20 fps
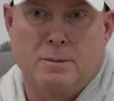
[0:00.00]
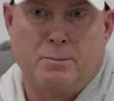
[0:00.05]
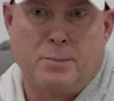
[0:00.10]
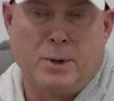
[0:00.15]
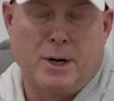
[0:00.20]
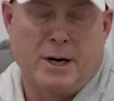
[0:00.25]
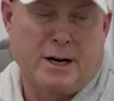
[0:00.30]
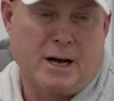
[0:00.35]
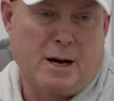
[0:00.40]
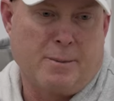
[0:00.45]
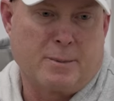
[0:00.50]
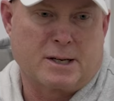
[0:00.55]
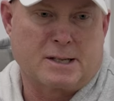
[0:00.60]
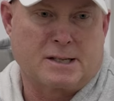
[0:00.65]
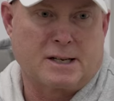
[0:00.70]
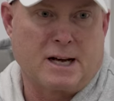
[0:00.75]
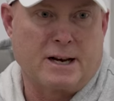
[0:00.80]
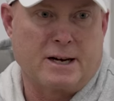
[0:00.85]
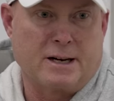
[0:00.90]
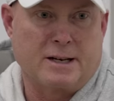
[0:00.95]
But I'm
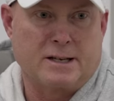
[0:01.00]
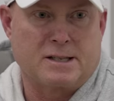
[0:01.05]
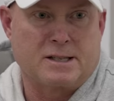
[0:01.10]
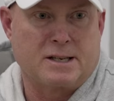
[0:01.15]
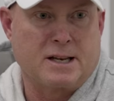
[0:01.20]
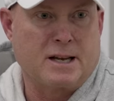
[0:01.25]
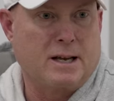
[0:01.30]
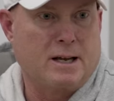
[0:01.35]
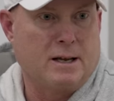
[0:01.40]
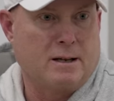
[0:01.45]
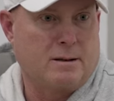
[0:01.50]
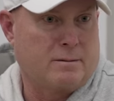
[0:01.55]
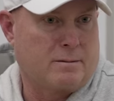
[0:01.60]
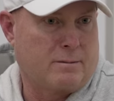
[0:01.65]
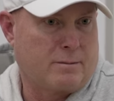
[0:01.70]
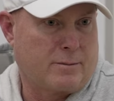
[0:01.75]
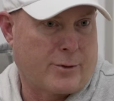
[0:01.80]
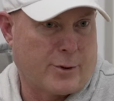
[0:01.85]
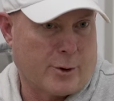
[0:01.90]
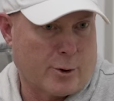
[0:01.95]
excited to see
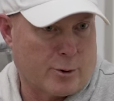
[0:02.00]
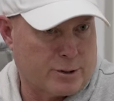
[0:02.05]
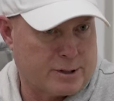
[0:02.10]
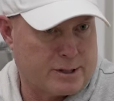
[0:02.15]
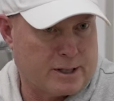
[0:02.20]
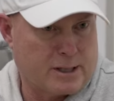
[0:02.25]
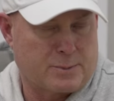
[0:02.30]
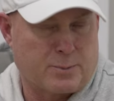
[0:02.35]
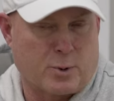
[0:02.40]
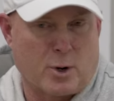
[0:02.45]
Thursday's